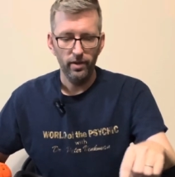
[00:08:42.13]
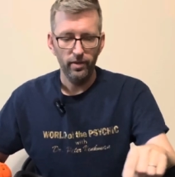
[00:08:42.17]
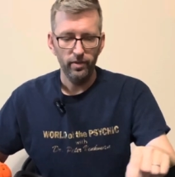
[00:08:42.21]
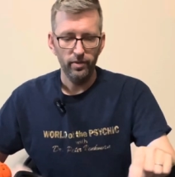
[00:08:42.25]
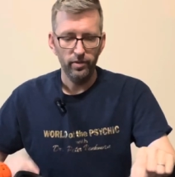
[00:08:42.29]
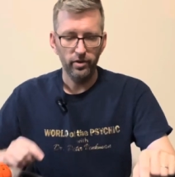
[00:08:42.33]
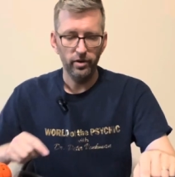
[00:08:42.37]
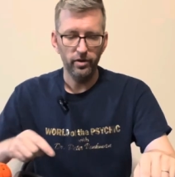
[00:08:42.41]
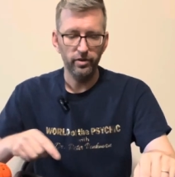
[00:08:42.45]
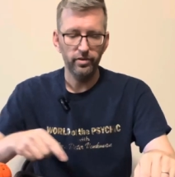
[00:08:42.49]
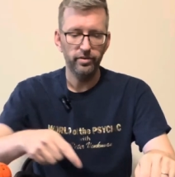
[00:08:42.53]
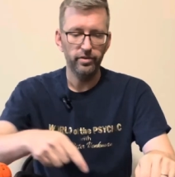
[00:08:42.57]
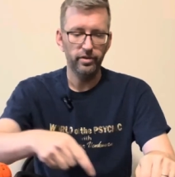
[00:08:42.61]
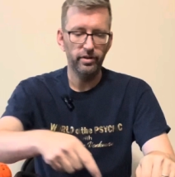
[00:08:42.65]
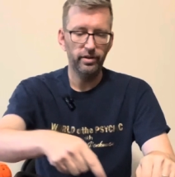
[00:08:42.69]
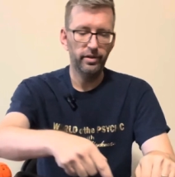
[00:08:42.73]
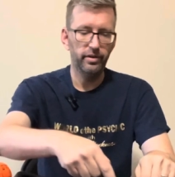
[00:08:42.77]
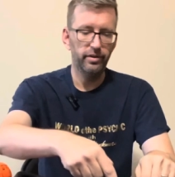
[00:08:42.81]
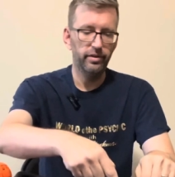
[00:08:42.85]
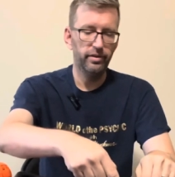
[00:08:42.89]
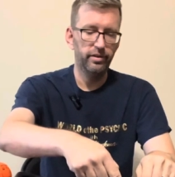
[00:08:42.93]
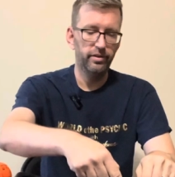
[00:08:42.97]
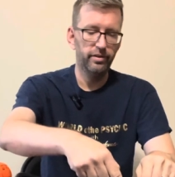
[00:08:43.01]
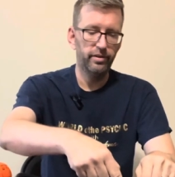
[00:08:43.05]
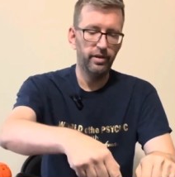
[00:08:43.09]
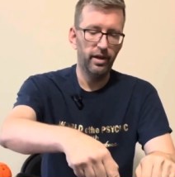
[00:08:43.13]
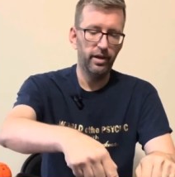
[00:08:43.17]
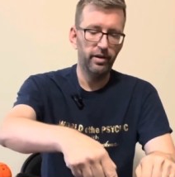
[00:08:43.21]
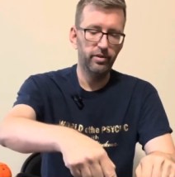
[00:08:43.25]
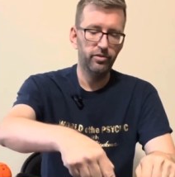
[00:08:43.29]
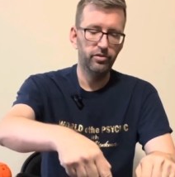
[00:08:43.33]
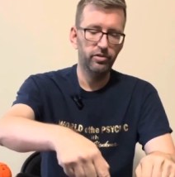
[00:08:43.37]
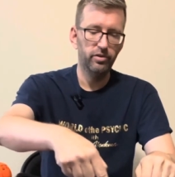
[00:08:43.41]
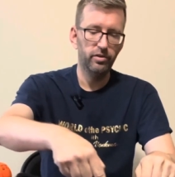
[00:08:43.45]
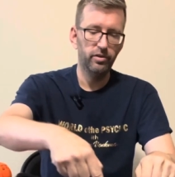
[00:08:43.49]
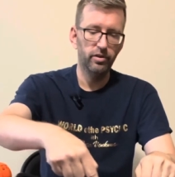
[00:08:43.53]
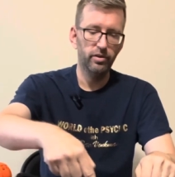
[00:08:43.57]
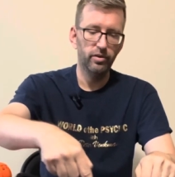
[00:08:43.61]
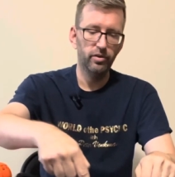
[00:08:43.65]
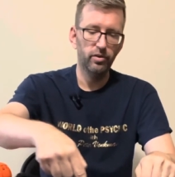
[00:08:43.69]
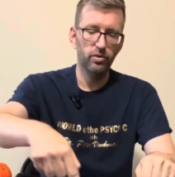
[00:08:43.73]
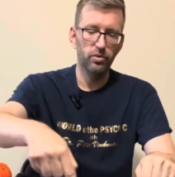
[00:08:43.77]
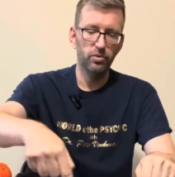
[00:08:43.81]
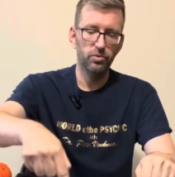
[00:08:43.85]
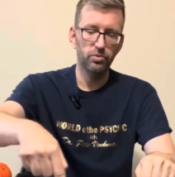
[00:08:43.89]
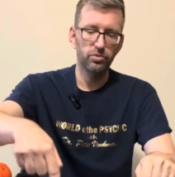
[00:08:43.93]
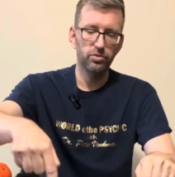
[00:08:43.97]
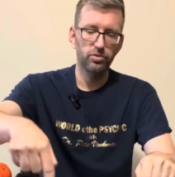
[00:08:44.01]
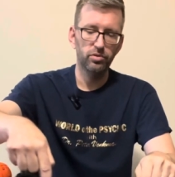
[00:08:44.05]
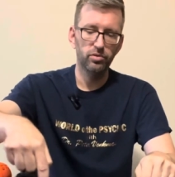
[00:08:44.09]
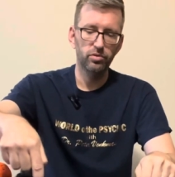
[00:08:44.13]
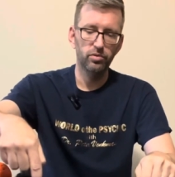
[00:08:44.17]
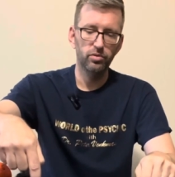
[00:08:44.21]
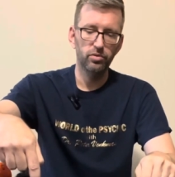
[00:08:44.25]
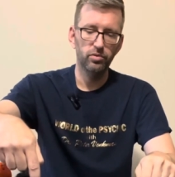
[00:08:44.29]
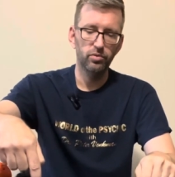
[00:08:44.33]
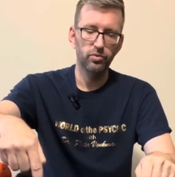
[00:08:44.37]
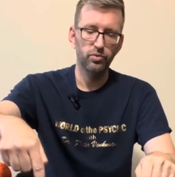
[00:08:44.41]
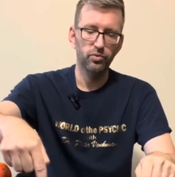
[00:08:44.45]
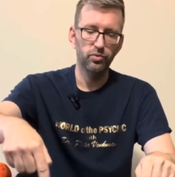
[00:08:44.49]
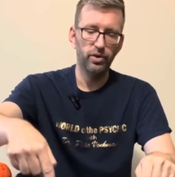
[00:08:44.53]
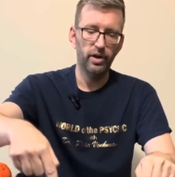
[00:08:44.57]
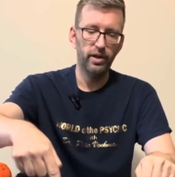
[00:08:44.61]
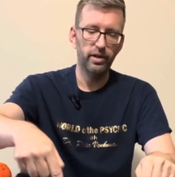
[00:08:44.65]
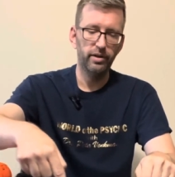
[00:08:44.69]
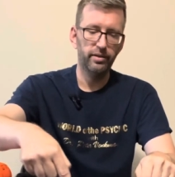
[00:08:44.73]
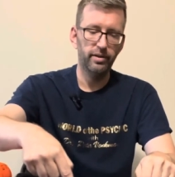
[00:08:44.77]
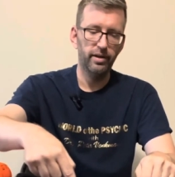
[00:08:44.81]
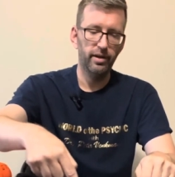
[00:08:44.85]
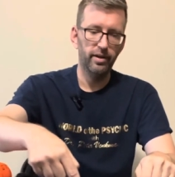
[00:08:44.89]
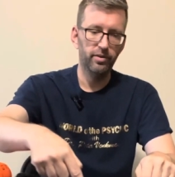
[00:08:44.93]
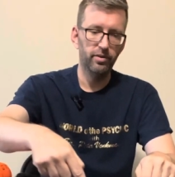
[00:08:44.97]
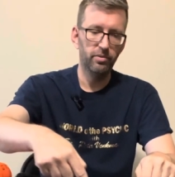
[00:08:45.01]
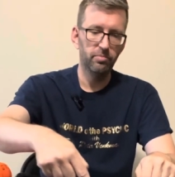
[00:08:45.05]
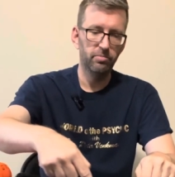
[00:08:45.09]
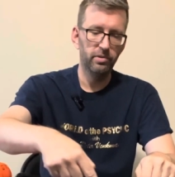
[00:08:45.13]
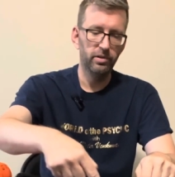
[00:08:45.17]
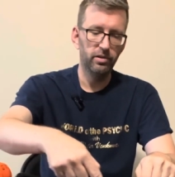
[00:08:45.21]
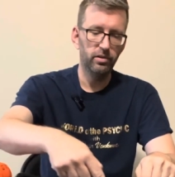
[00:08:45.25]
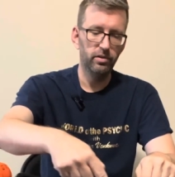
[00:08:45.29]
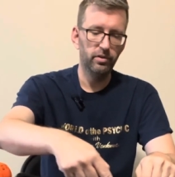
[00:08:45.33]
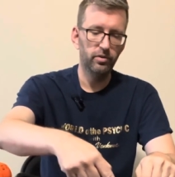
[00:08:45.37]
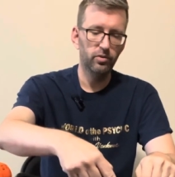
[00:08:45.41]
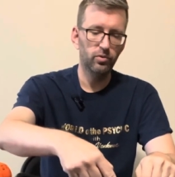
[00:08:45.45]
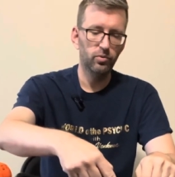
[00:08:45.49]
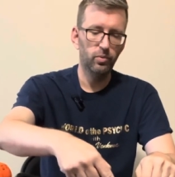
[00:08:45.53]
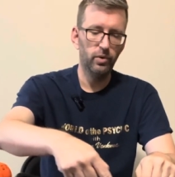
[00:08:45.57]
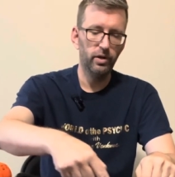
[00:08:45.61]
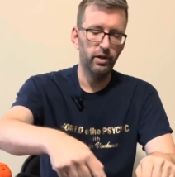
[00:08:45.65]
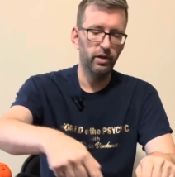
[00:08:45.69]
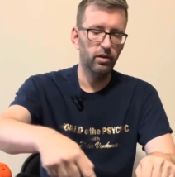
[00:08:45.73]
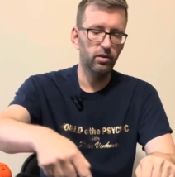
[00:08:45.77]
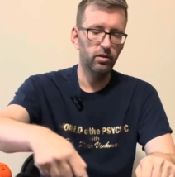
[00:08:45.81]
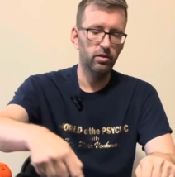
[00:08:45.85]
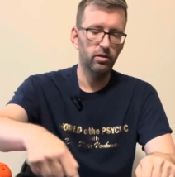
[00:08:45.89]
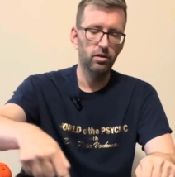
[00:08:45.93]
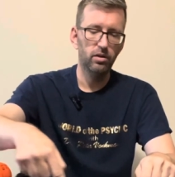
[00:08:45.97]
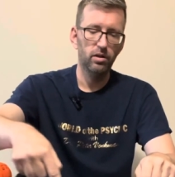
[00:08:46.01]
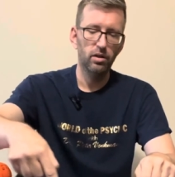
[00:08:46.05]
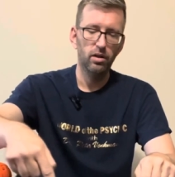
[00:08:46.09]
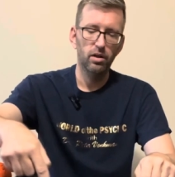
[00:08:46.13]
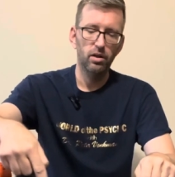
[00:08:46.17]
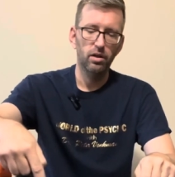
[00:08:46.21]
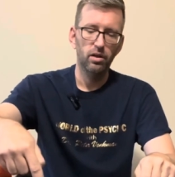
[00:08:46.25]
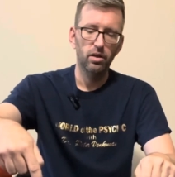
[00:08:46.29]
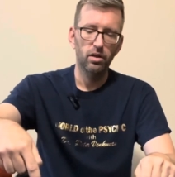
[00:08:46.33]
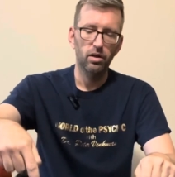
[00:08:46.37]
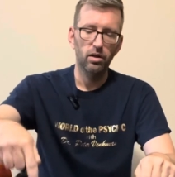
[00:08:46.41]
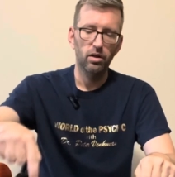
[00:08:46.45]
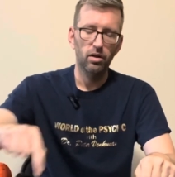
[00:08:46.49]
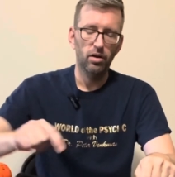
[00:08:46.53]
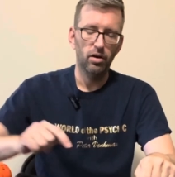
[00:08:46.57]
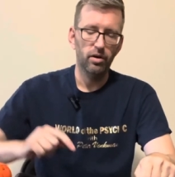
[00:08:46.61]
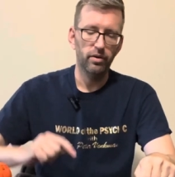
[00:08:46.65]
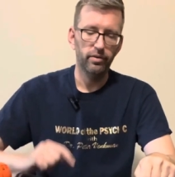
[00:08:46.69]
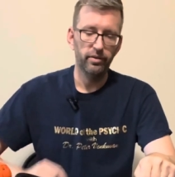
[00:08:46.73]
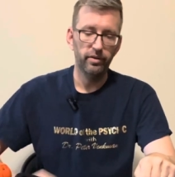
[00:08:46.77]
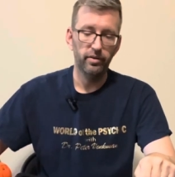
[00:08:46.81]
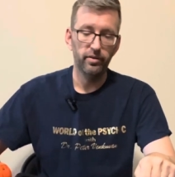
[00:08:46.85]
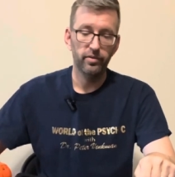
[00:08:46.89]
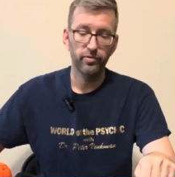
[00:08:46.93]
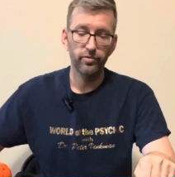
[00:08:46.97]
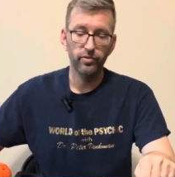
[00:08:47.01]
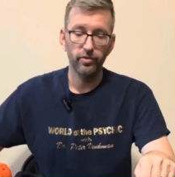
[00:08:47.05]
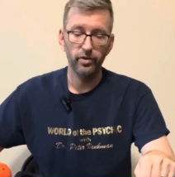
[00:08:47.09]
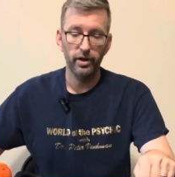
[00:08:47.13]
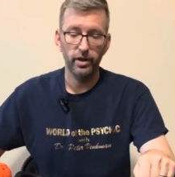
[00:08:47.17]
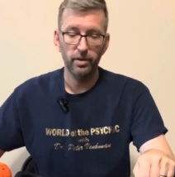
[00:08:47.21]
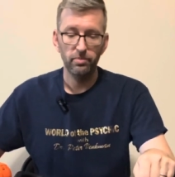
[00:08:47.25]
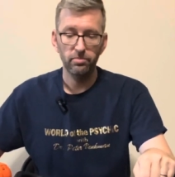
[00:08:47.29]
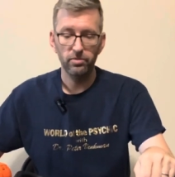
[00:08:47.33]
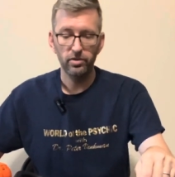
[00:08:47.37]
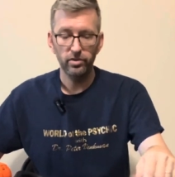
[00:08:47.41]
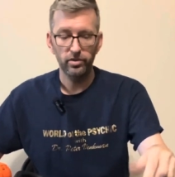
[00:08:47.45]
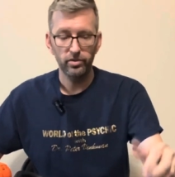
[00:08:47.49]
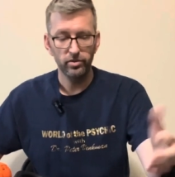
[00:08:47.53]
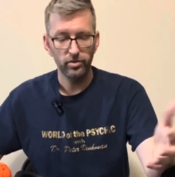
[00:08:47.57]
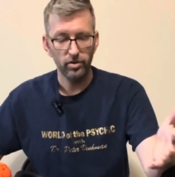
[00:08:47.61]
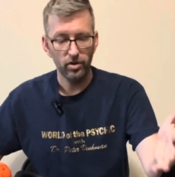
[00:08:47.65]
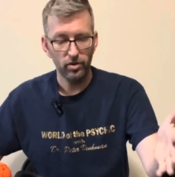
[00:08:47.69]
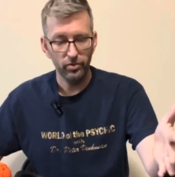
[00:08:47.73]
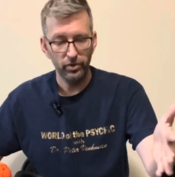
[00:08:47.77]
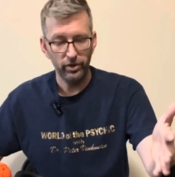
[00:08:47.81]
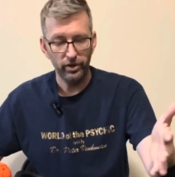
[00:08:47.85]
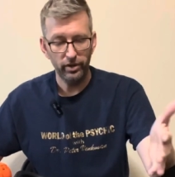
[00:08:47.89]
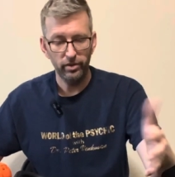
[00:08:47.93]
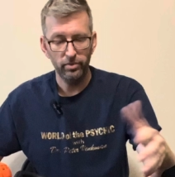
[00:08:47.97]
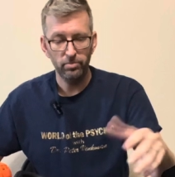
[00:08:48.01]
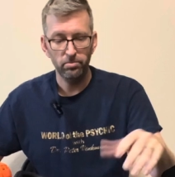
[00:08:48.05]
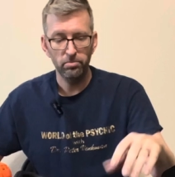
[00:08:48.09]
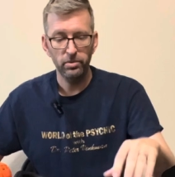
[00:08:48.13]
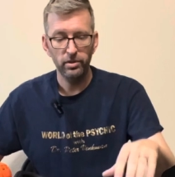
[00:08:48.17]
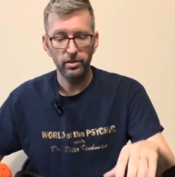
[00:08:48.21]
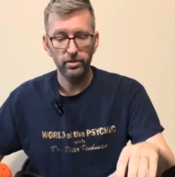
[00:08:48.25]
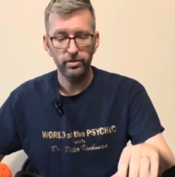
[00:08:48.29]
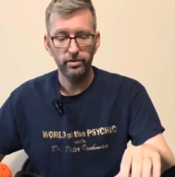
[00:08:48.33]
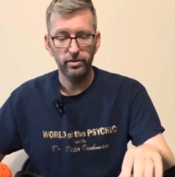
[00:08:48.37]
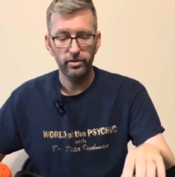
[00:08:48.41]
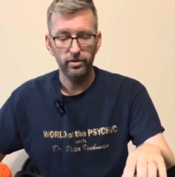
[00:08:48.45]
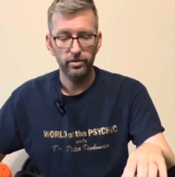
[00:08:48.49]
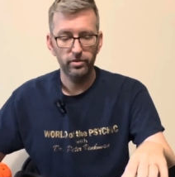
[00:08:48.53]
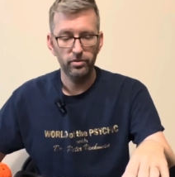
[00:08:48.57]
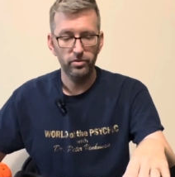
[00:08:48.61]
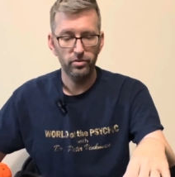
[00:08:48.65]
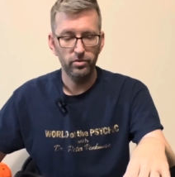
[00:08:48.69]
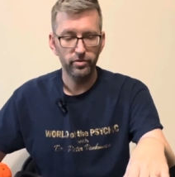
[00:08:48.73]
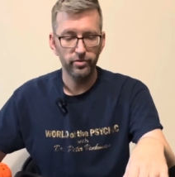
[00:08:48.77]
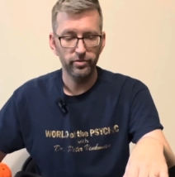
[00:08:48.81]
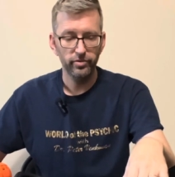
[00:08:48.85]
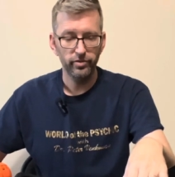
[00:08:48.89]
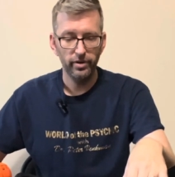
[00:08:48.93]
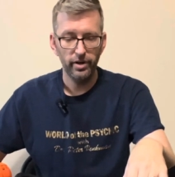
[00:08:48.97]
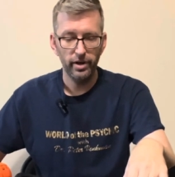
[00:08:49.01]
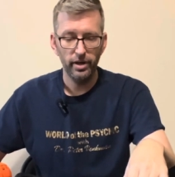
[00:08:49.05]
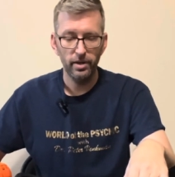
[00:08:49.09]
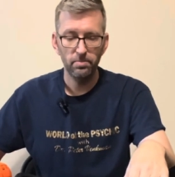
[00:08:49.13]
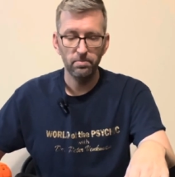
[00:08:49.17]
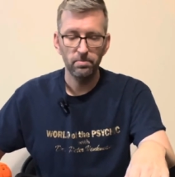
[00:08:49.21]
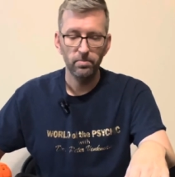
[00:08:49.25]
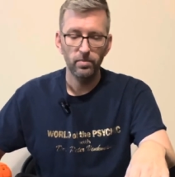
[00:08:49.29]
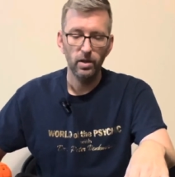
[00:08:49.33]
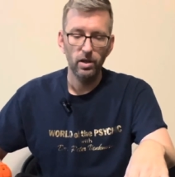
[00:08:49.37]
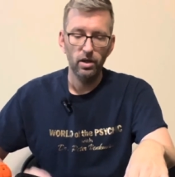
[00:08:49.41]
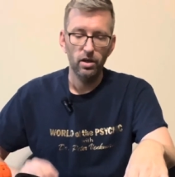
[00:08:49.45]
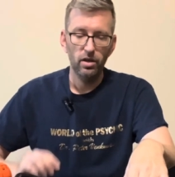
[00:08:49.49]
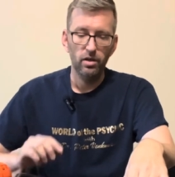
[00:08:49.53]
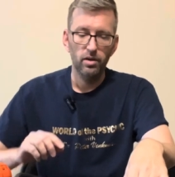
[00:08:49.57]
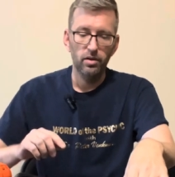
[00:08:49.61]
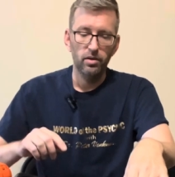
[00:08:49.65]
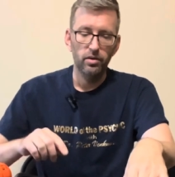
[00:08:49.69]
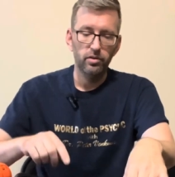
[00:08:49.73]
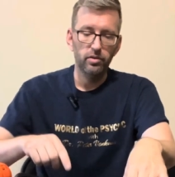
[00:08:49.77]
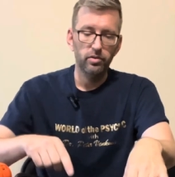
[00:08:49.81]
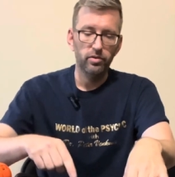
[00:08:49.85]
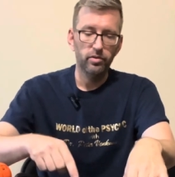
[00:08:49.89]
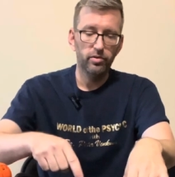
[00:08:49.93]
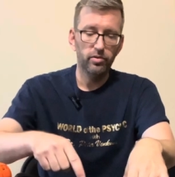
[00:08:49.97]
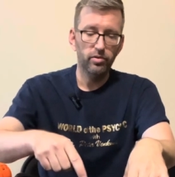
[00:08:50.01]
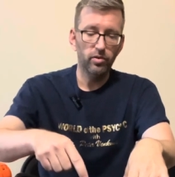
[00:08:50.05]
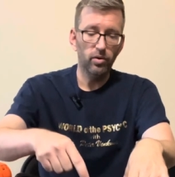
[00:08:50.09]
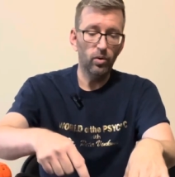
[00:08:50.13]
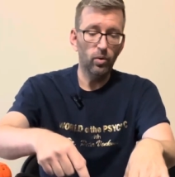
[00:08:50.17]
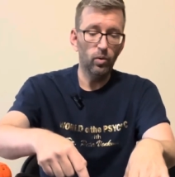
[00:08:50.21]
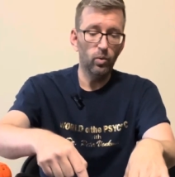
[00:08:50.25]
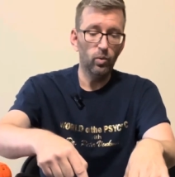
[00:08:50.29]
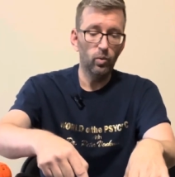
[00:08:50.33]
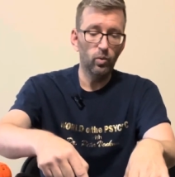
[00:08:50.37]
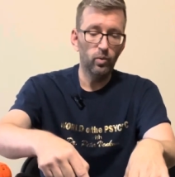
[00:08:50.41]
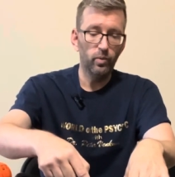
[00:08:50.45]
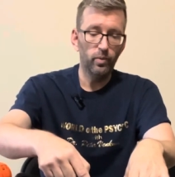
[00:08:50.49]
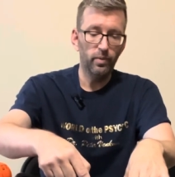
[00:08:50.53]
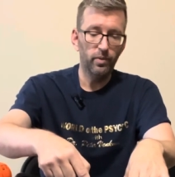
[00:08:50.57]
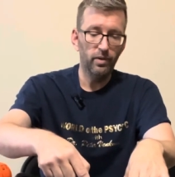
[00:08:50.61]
There is an indentation that goes right down the middle as well on these frames that is already built into the frame. So